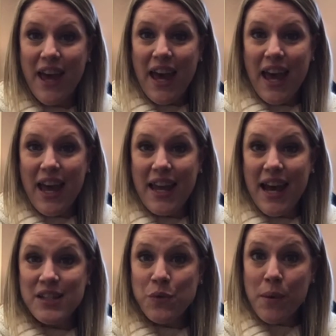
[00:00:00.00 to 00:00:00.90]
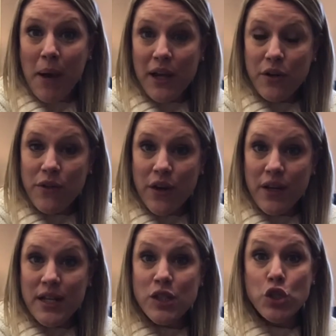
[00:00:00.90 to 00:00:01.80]
And as a reminder, there
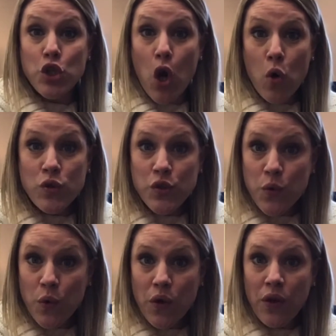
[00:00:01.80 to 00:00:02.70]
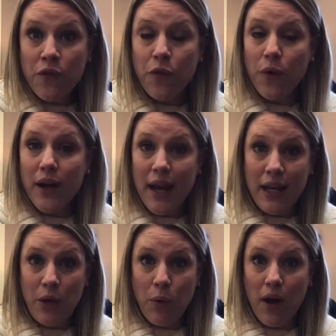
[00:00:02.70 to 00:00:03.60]
is no school for
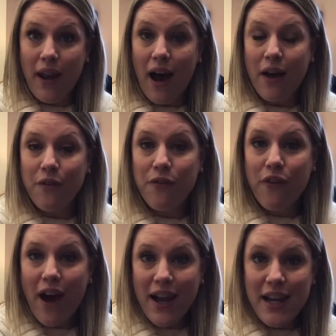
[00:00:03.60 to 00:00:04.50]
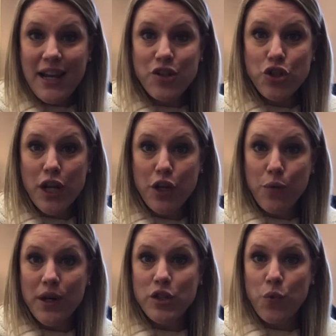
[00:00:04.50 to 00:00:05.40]
anyone on Friday,
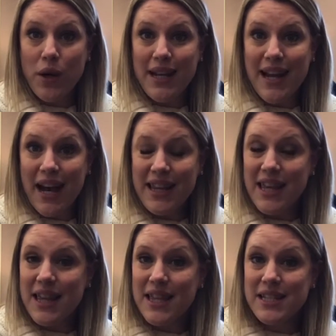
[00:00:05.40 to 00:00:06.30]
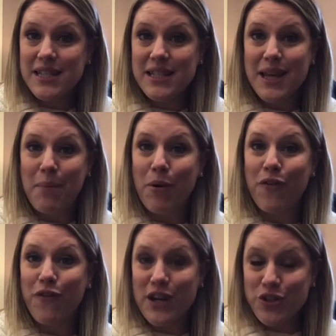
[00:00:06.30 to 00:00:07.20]
January 29th. This is a
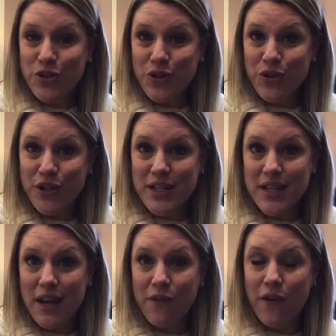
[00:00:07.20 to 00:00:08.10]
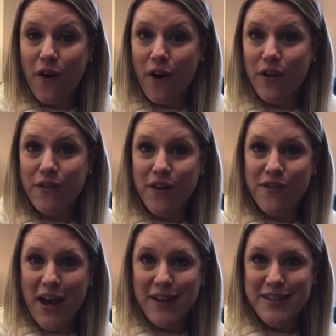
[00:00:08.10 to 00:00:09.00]
professional learning day for all of our
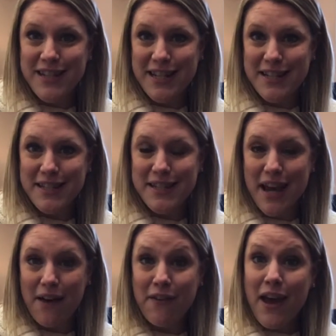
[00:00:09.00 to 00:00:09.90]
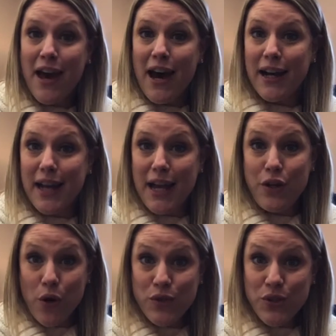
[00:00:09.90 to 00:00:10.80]
faculty and staff. Again,
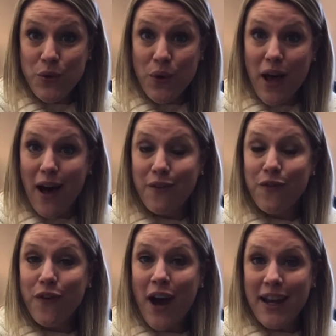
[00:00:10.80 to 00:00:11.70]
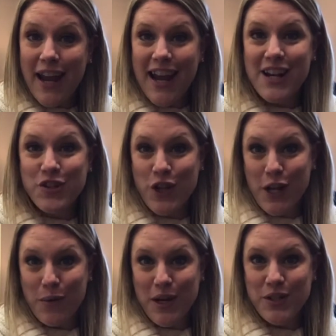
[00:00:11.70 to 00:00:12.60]
no school on Friday,
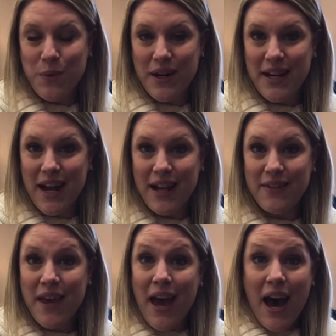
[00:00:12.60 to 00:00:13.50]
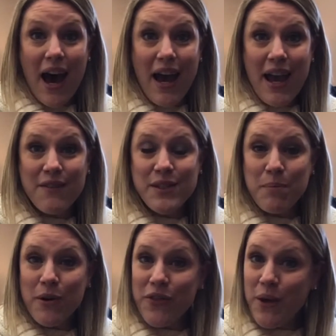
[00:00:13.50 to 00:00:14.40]
January 29th. I have some
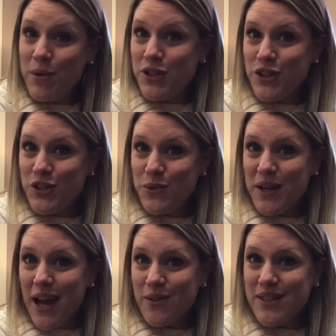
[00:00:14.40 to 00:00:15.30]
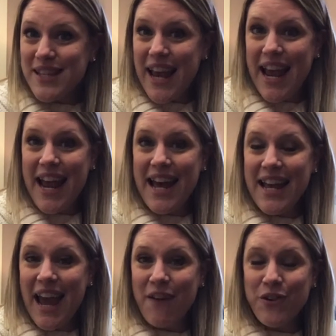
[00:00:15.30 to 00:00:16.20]
birthday wishes to announce, and
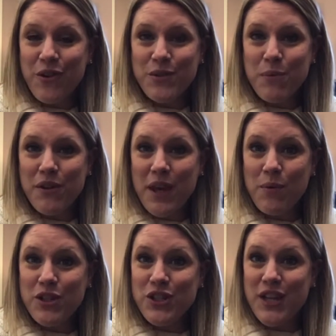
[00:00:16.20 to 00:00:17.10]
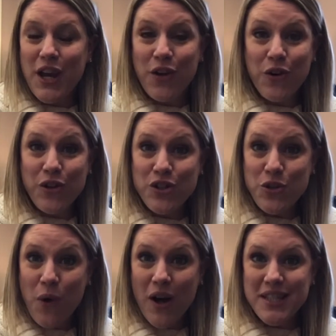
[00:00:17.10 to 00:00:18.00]
after those birthday wishes, I encourage
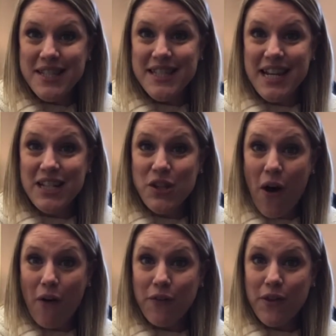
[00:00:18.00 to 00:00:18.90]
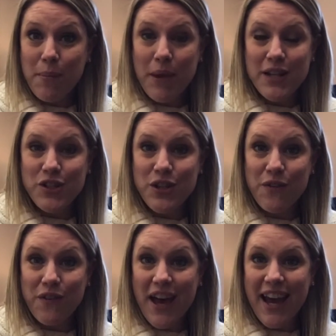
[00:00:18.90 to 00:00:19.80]
you all to stand tall for the Pledge to the
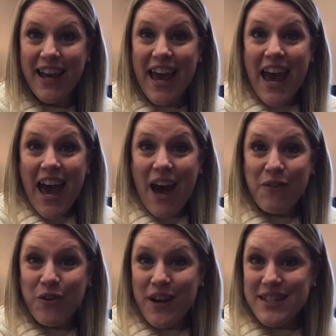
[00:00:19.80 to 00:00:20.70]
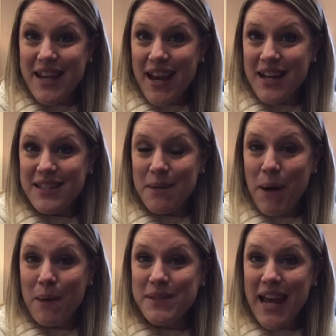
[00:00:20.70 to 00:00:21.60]
Flag. Have a great day, Husky
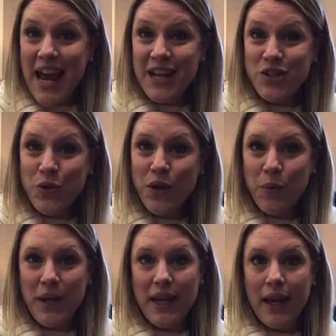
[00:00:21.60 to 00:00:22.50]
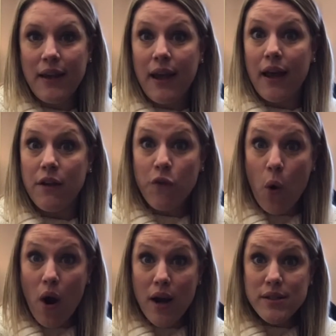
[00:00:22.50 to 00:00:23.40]
Pups, and enjoy your weekend. And of
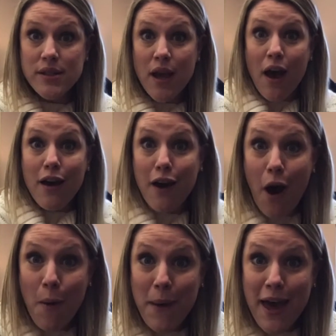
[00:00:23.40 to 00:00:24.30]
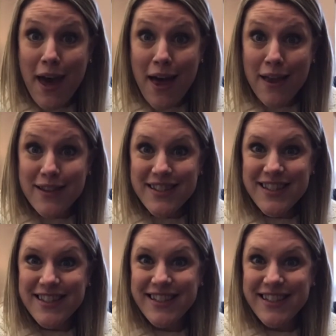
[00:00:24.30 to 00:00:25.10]
course, go Bills!